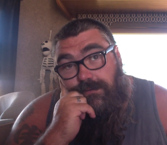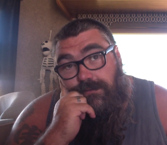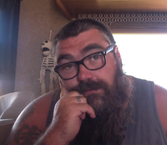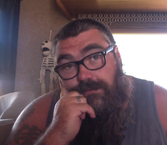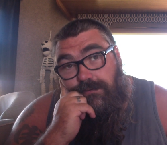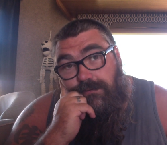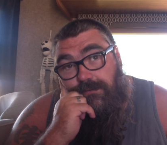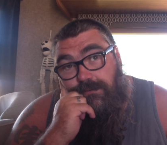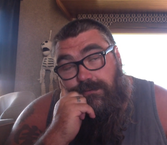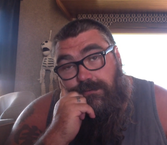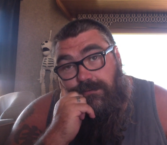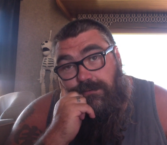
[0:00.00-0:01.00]

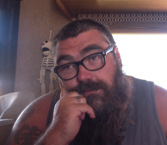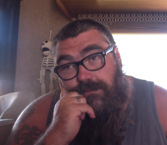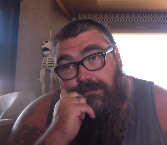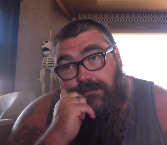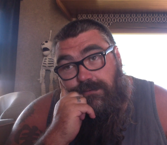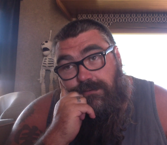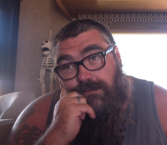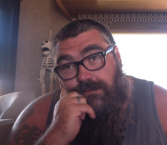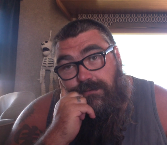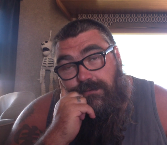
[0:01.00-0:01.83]
[no speech]